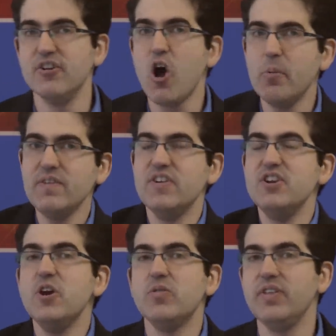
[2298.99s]
Nobody even
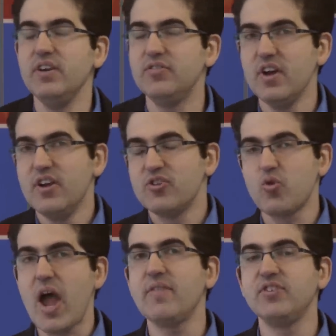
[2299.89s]
knew that these
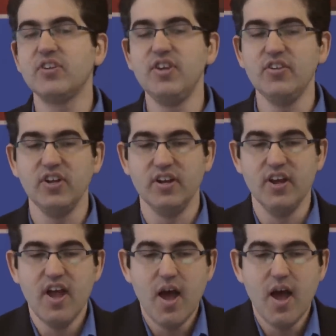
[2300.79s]
drafts existed.